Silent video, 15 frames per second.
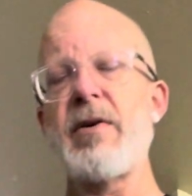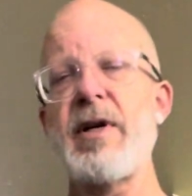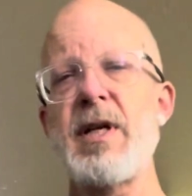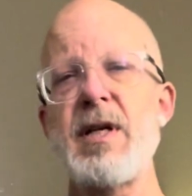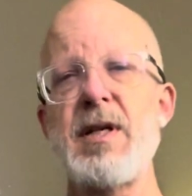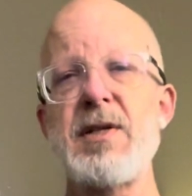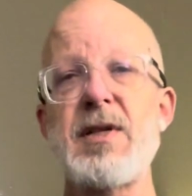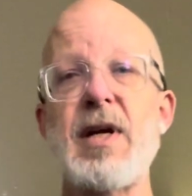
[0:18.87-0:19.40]

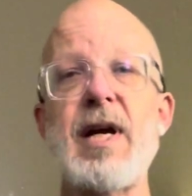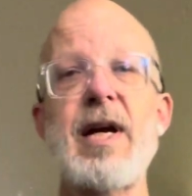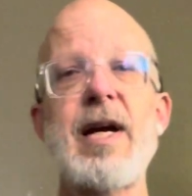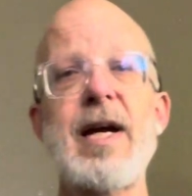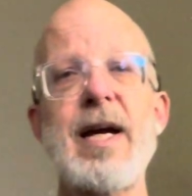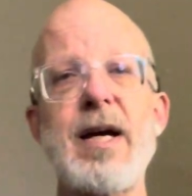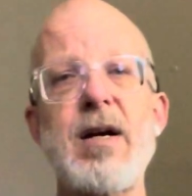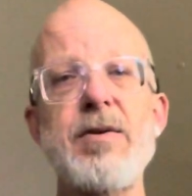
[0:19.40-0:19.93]
is
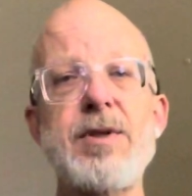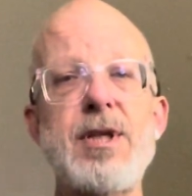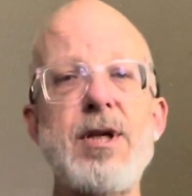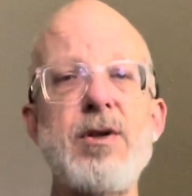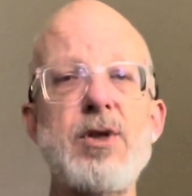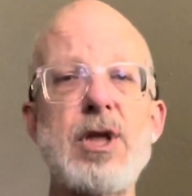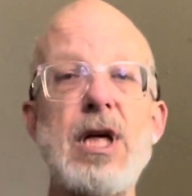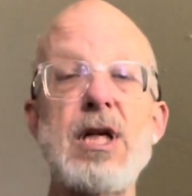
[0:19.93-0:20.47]
how
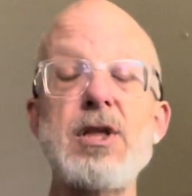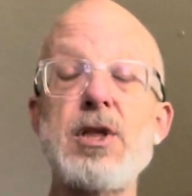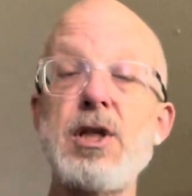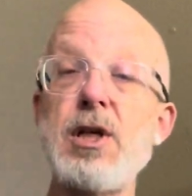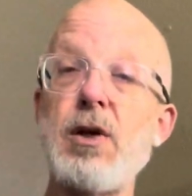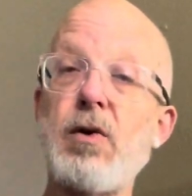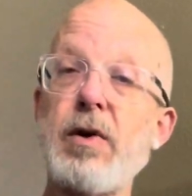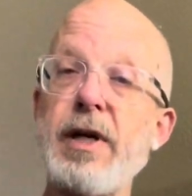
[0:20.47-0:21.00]
to change
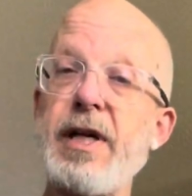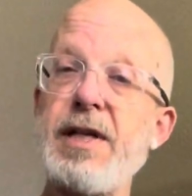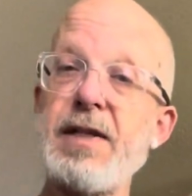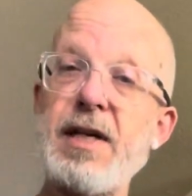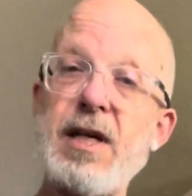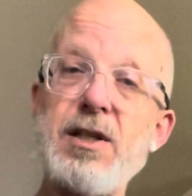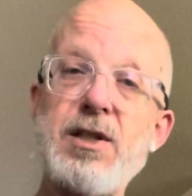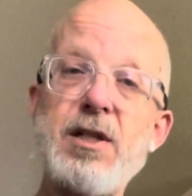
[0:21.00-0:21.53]
the
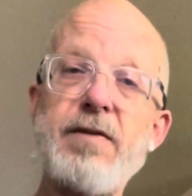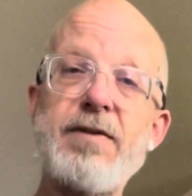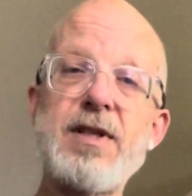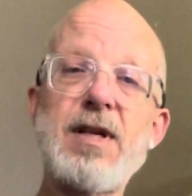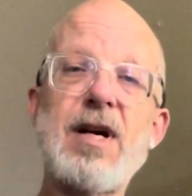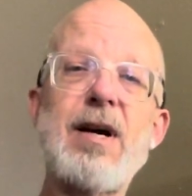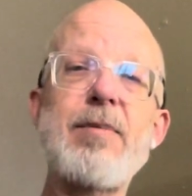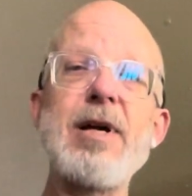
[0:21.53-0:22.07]
orientation of a
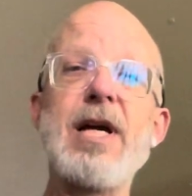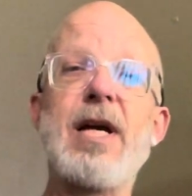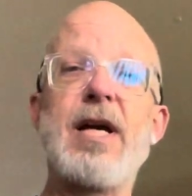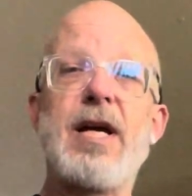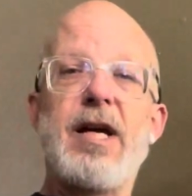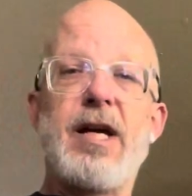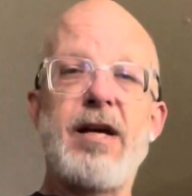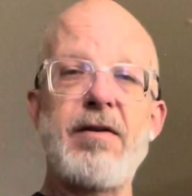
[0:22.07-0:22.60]
top.
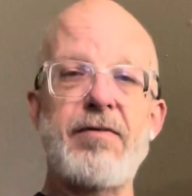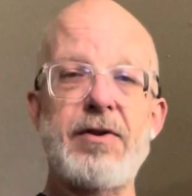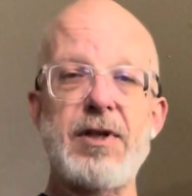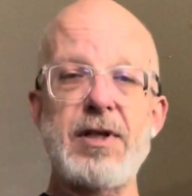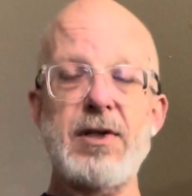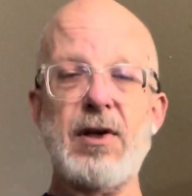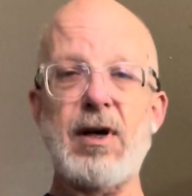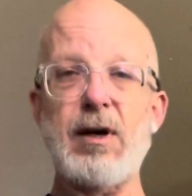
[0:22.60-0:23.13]
If the
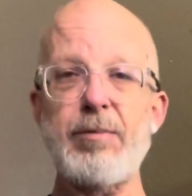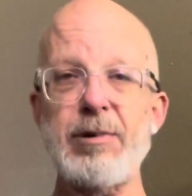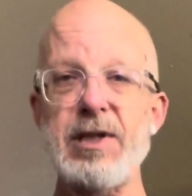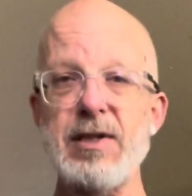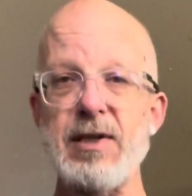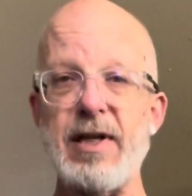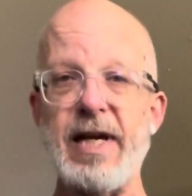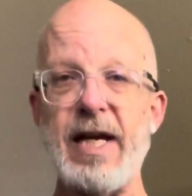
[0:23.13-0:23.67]
top
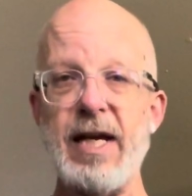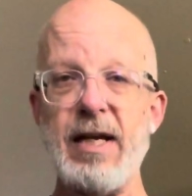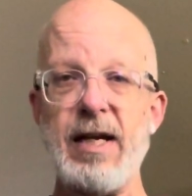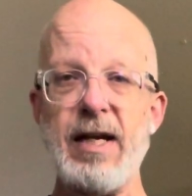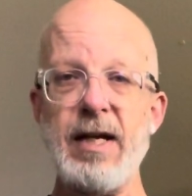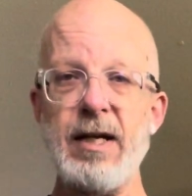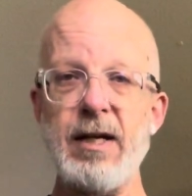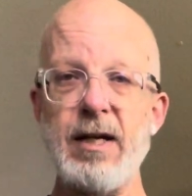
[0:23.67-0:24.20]
is
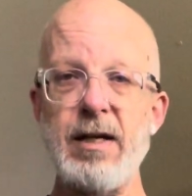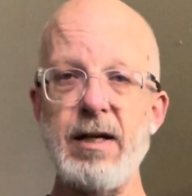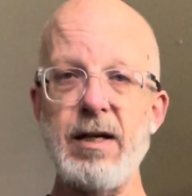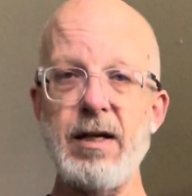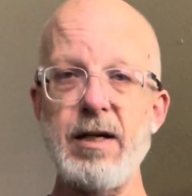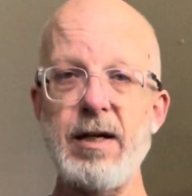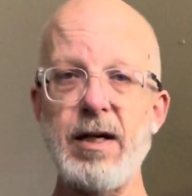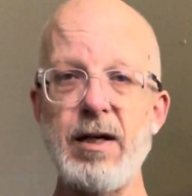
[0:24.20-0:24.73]
landing
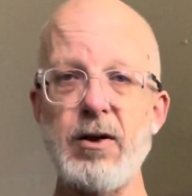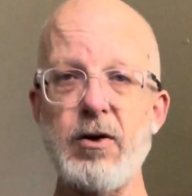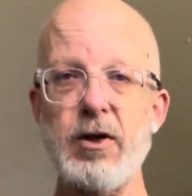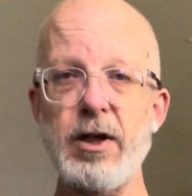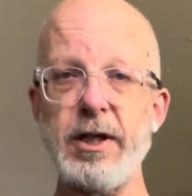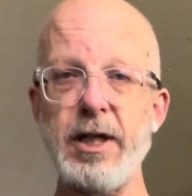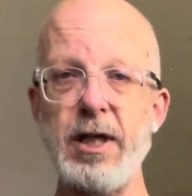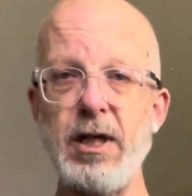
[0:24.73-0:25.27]

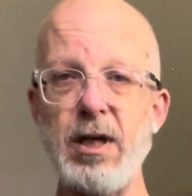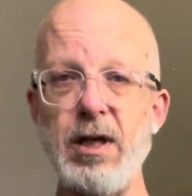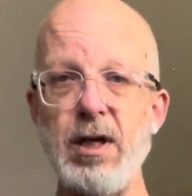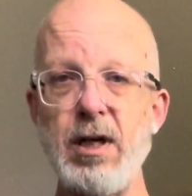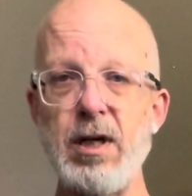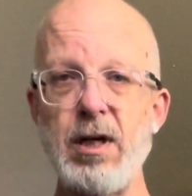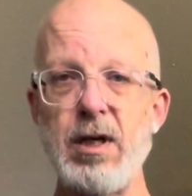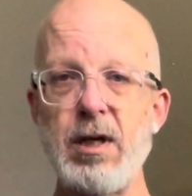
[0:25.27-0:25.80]
crooked,
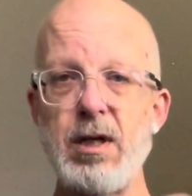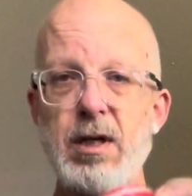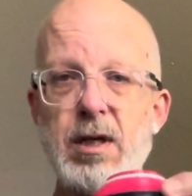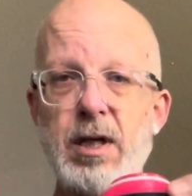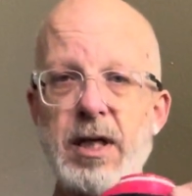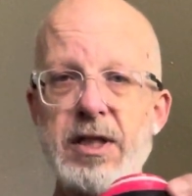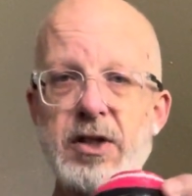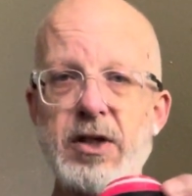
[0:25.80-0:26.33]

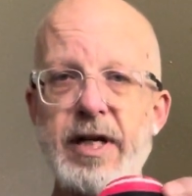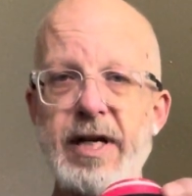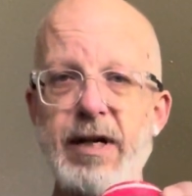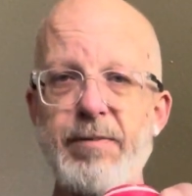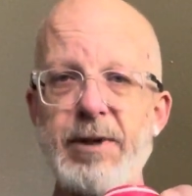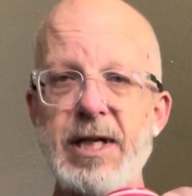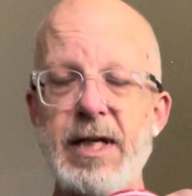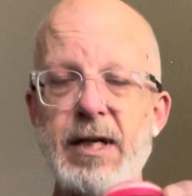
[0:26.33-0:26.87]
not straight
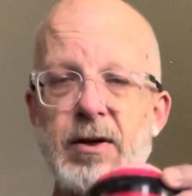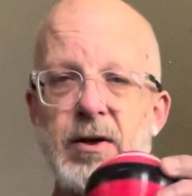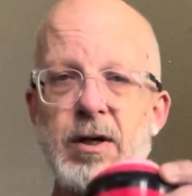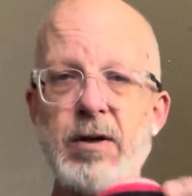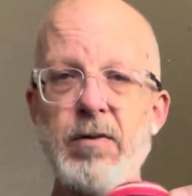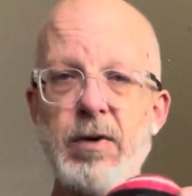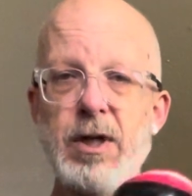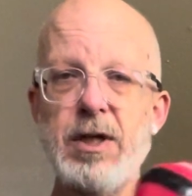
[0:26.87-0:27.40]
up and down,
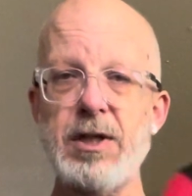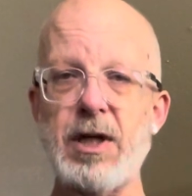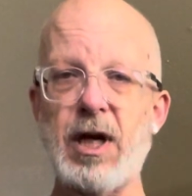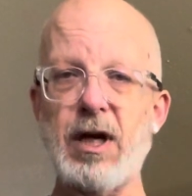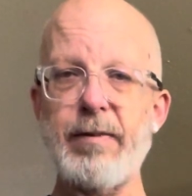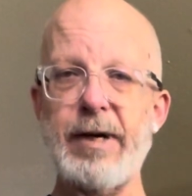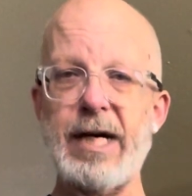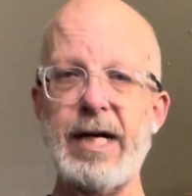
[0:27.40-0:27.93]
we're going to
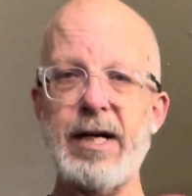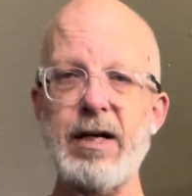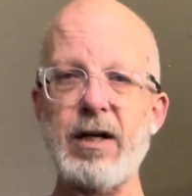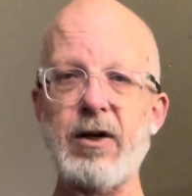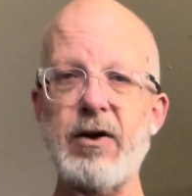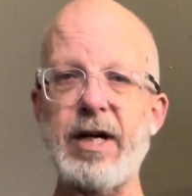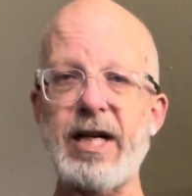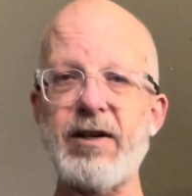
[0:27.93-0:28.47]
talk about how to
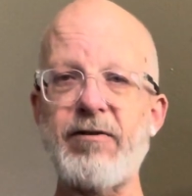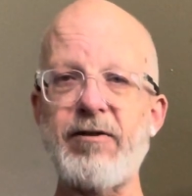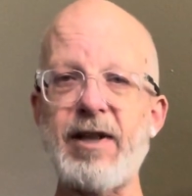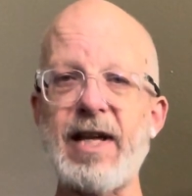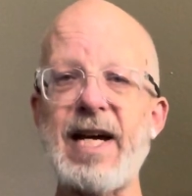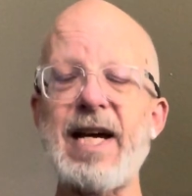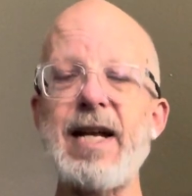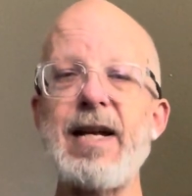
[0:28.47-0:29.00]
correct for
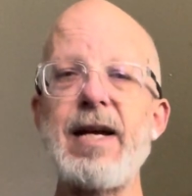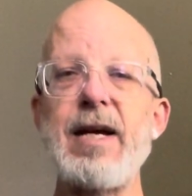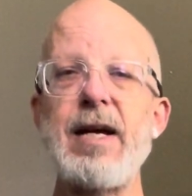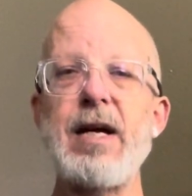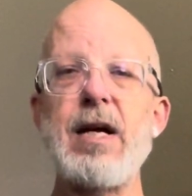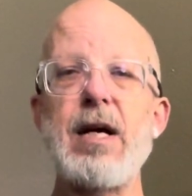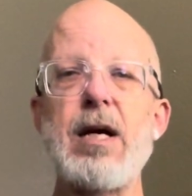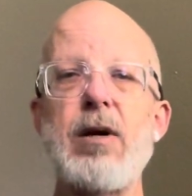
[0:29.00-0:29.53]
that.
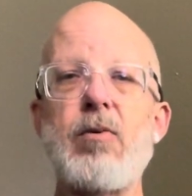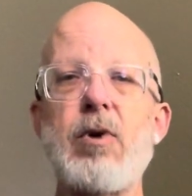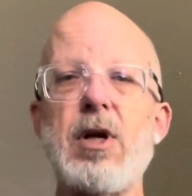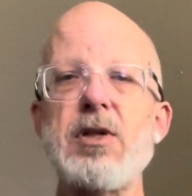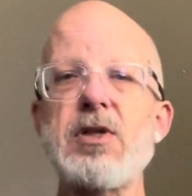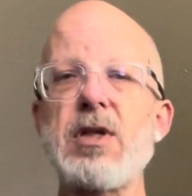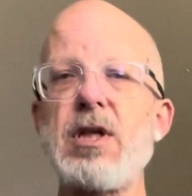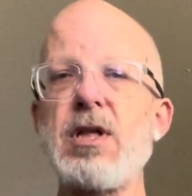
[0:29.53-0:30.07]
And we're
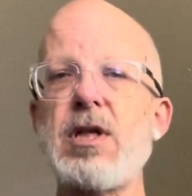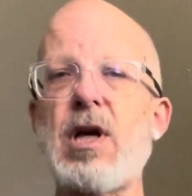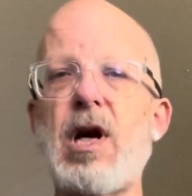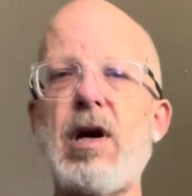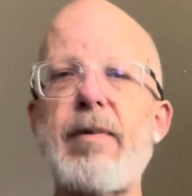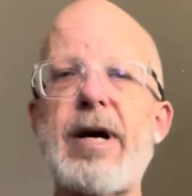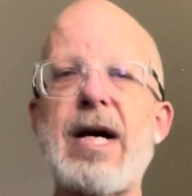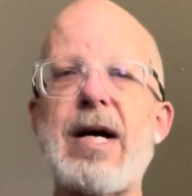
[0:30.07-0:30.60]
also going to talk
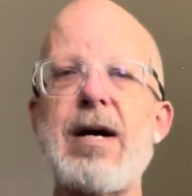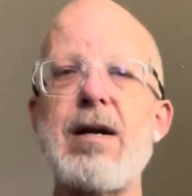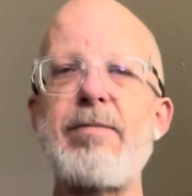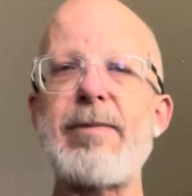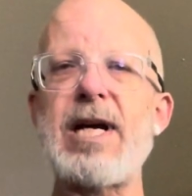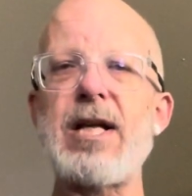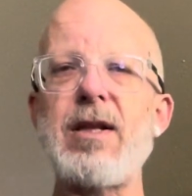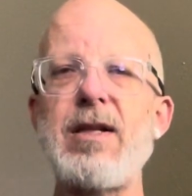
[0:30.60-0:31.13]
about how to
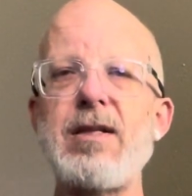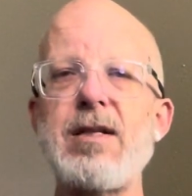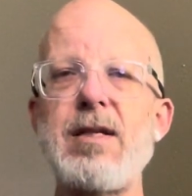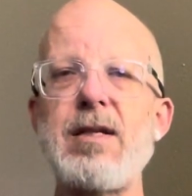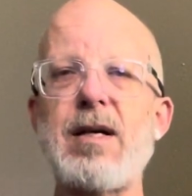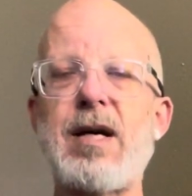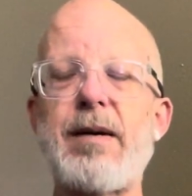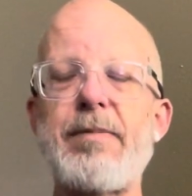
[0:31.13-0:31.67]
balance a
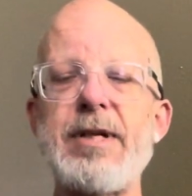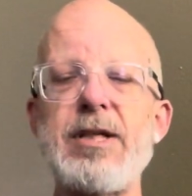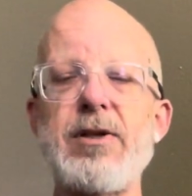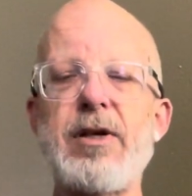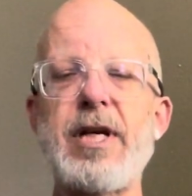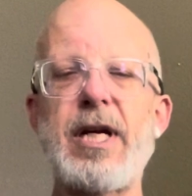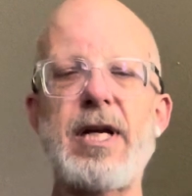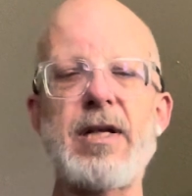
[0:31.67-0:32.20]
top in your
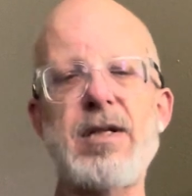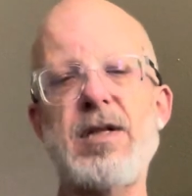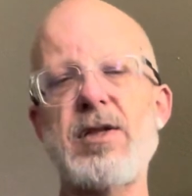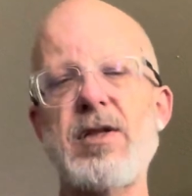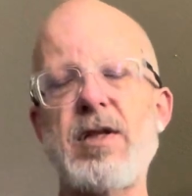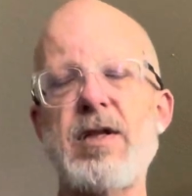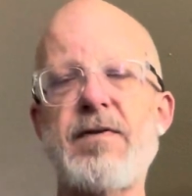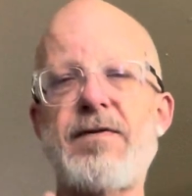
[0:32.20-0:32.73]
hand.
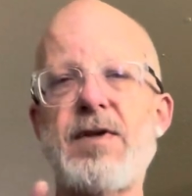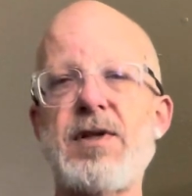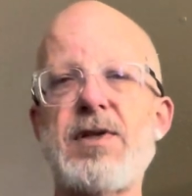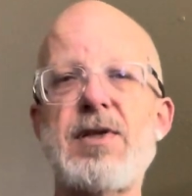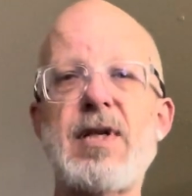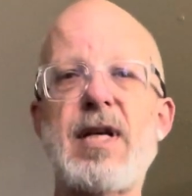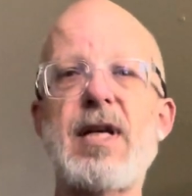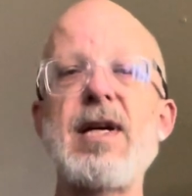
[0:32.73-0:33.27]
So the first thing,